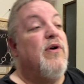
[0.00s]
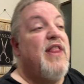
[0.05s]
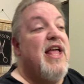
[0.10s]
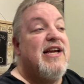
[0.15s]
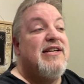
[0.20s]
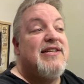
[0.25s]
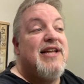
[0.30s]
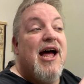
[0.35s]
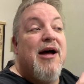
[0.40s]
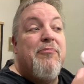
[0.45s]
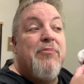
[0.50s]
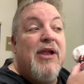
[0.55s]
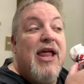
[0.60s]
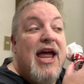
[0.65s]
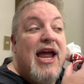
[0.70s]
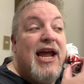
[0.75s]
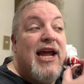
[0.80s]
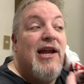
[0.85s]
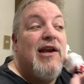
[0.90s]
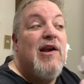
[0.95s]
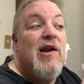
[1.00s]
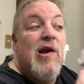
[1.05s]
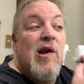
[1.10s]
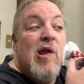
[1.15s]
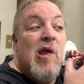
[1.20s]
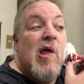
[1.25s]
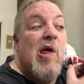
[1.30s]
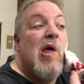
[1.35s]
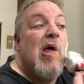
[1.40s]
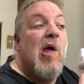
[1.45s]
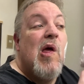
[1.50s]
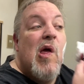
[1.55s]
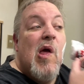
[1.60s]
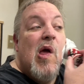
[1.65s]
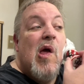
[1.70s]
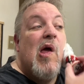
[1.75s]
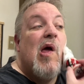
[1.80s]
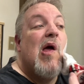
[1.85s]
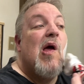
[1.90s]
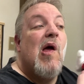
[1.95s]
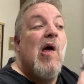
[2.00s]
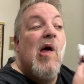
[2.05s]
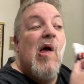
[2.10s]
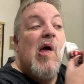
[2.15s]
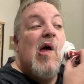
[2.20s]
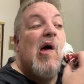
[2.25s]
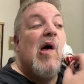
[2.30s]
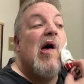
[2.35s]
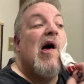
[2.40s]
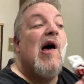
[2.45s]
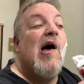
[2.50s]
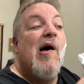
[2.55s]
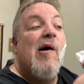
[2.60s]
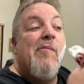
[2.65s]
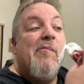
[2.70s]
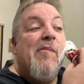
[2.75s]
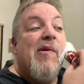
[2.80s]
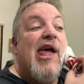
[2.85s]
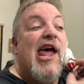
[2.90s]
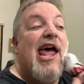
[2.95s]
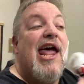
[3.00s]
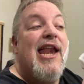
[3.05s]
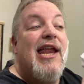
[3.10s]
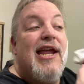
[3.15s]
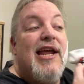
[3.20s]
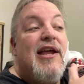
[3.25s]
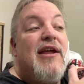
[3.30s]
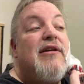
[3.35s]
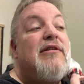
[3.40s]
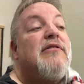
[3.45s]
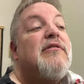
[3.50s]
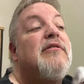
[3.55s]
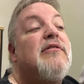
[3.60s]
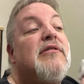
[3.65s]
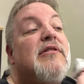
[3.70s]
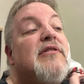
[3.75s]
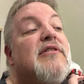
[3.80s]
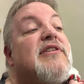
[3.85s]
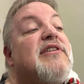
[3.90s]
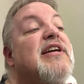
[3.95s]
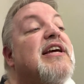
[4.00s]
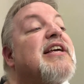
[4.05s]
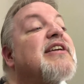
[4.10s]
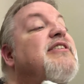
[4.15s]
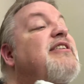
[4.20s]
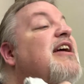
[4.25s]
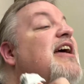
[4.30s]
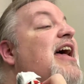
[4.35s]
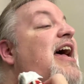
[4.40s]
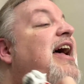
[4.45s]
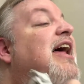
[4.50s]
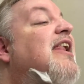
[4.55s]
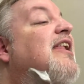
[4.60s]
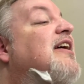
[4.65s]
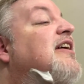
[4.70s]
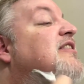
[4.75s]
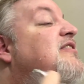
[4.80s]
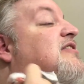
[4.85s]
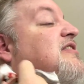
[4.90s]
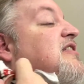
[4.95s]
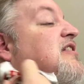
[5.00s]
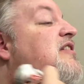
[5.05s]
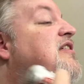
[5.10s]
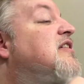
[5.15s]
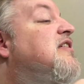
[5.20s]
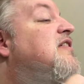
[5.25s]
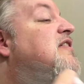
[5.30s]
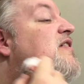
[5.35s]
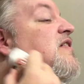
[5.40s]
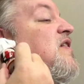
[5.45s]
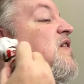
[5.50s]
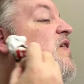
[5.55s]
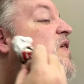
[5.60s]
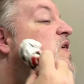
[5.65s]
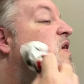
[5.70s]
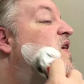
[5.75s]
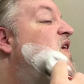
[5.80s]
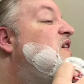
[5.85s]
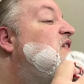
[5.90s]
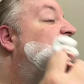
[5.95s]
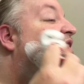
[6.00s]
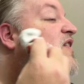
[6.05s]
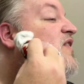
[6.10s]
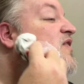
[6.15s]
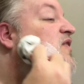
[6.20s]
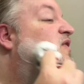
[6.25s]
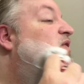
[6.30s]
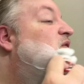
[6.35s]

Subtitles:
they stop playing, Eddie says to Alex, he says,